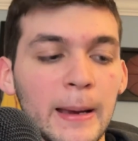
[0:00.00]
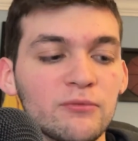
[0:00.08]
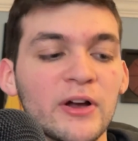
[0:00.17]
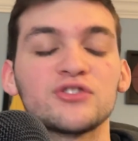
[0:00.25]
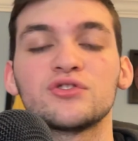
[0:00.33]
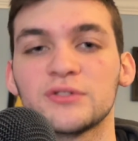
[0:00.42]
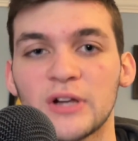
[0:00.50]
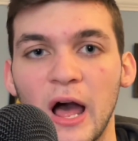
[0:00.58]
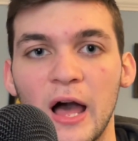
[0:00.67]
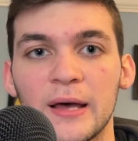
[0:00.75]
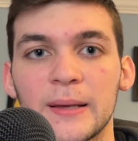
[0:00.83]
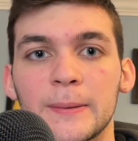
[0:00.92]
Reddish or
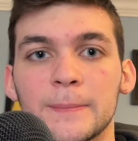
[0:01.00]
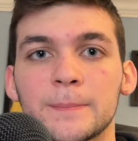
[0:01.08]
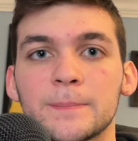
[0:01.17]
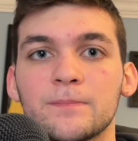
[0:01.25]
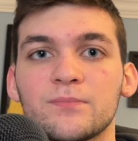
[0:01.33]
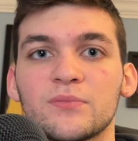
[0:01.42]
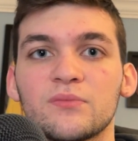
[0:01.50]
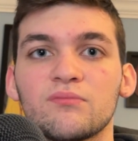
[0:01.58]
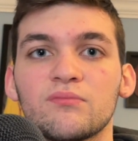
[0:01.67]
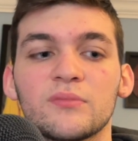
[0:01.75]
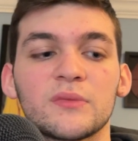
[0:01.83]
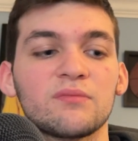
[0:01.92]
not,
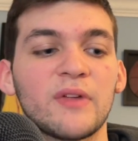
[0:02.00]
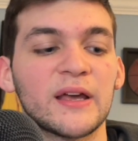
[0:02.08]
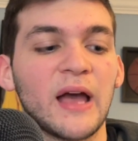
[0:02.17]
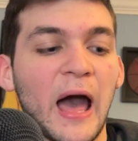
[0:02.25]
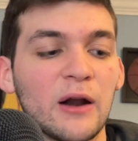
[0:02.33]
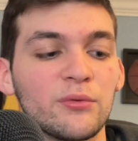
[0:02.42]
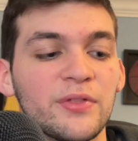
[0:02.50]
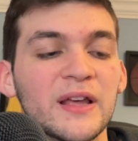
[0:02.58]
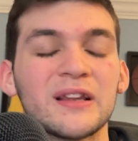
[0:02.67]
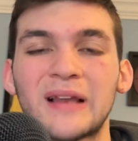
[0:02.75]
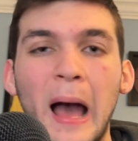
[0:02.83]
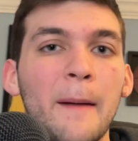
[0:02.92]
like, I don't think
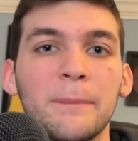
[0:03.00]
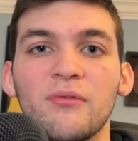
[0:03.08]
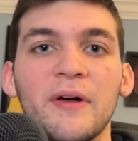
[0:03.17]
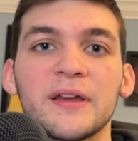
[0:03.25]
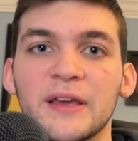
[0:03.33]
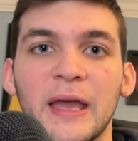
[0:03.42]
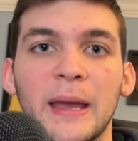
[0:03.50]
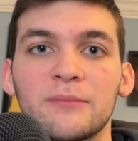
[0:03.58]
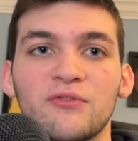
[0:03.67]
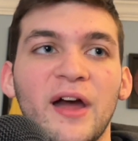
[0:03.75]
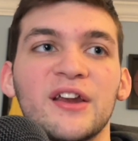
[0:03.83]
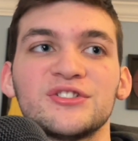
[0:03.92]
not playing Cam
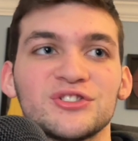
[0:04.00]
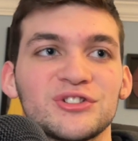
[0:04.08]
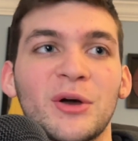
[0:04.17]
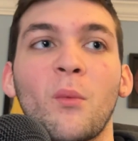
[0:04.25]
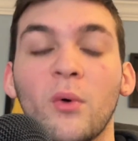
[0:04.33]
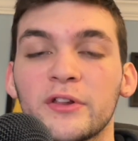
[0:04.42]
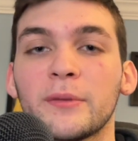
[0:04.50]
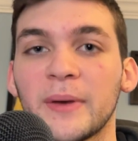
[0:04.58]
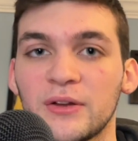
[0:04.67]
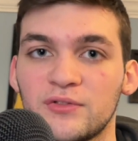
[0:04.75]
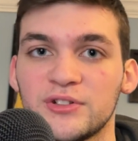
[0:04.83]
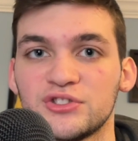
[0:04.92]
Reddish is like one of the main
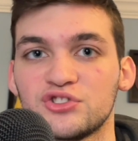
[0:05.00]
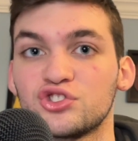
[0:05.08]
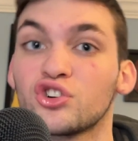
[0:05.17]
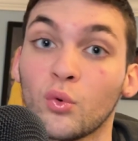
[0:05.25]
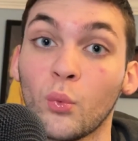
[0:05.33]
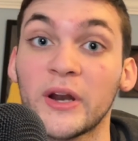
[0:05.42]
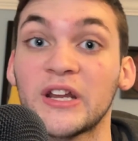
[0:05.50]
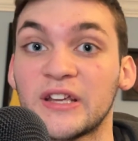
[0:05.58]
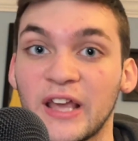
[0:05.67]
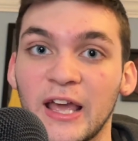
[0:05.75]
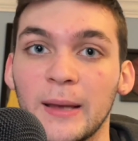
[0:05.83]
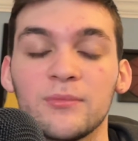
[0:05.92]
reasons you're winning
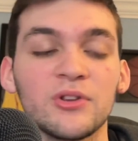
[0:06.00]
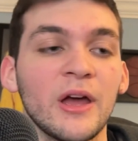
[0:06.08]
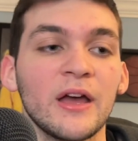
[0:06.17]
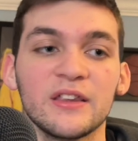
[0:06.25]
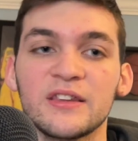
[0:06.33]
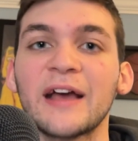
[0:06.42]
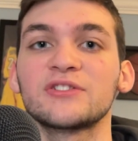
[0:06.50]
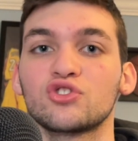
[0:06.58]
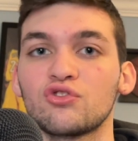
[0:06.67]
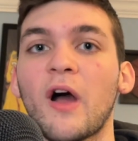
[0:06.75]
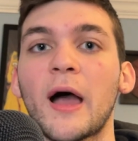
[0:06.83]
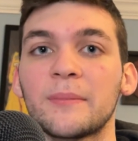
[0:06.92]
games. Yes,
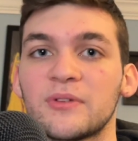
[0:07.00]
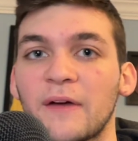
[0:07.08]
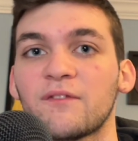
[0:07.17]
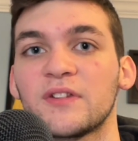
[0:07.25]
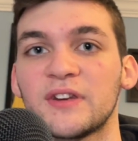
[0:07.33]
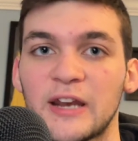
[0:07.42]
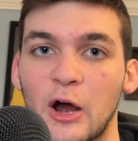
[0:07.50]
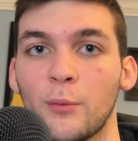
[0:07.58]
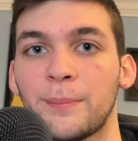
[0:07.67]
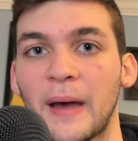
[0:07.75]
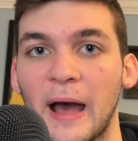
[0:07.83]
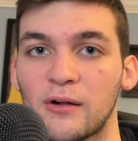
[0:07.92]
Grimes definitely did
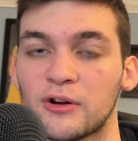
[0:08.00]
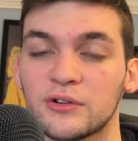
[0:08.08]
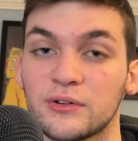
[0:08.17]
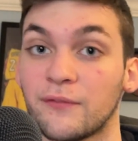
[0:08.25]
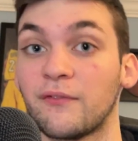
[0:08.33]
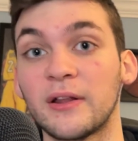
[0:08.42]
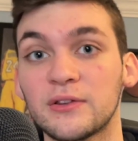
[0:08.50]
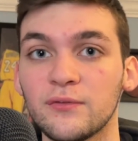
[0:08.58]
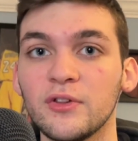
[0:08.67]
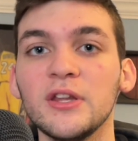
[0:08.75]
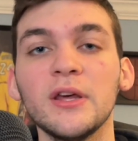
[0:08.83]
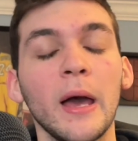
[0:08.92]
help out
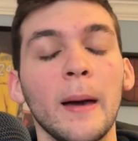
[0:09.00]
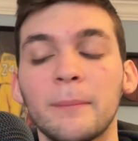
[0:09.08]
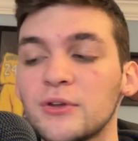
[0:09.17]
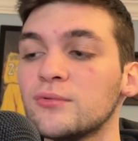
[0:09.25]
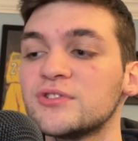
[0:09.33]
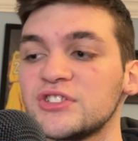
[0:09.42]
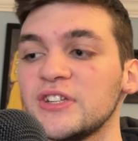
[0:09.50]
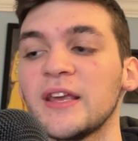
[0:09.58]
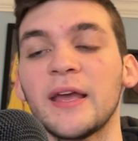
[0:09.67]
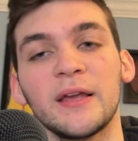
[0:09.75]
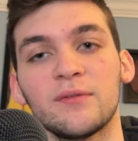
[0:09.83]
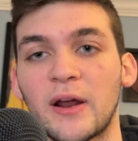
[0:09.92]
defensively, but you see it
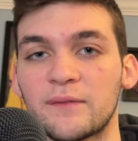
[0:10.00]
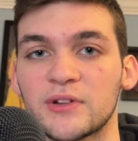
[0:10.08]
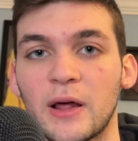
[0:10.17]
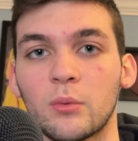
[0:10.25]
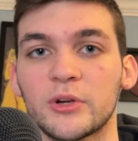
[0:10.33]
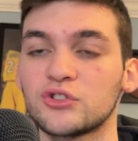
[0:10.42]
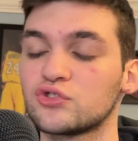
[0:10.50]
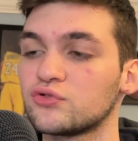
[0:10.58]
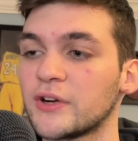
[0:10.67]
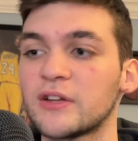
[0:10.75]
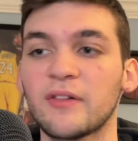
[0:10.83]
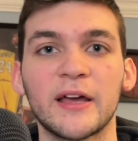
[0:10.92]
even after that winning
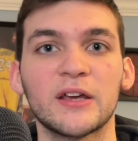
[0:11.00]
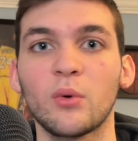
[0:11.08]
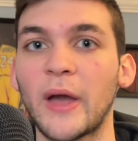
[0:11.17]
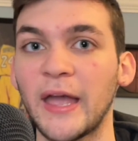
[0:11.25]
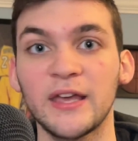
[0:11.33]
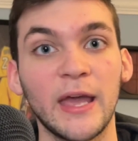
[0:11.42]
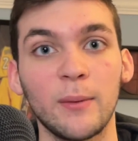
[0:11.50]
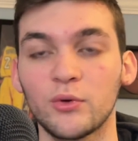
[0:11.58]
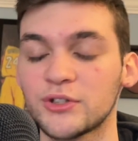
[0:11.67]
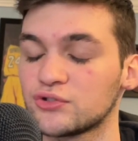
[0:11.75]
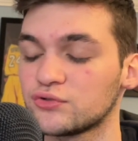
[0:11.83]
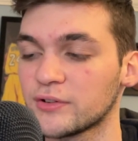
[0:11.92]
streak, like 8-game
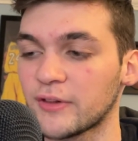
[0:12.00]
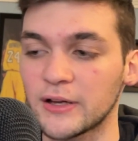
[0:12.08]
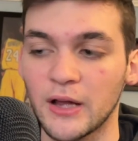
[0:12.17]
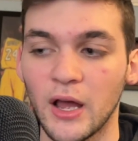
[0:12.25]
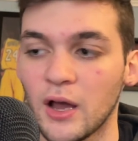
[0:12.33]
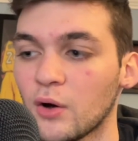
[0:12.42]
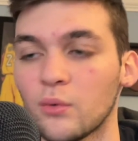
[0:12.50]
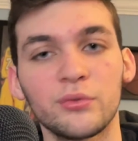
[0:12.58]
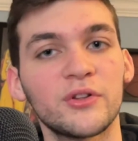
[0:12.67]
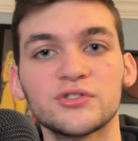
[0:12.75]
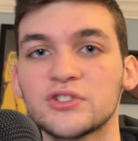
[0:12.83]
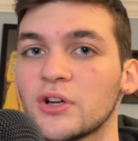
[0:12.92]
winning streak, like
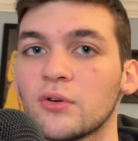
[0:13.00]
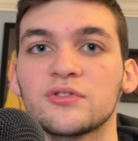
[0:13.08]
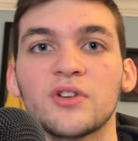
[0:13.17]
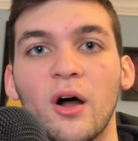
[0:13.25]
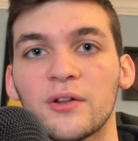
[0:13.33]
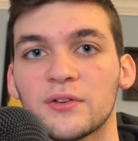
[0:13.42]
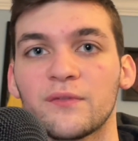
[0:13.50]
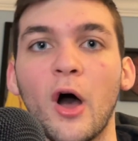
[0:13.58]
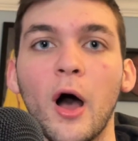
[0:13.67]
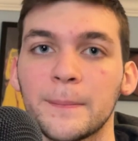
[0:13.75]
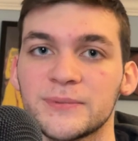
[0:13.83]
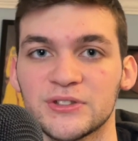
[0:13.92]
there's still tons of
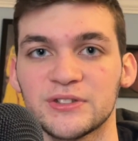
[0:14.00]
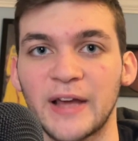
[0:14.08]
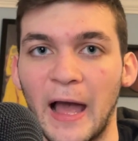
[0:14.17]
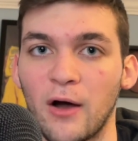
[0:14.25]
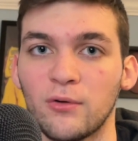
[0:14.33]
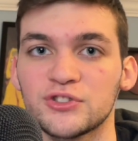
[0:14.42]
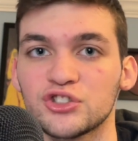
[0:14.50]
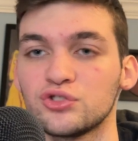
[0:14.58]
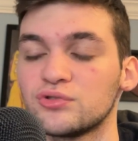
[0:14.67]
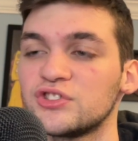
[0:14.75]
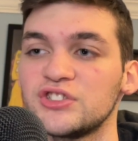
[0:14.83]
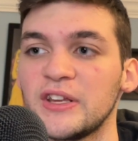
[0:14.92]
ups and downs, and you
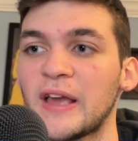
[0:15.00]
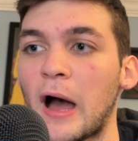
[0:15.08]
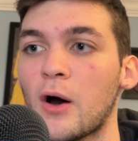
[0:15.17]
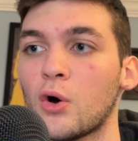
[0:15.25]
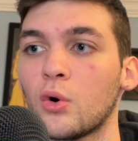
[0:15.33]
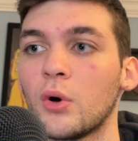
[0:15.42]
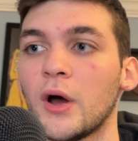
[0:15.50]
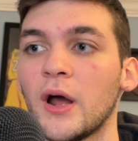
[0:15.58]
see how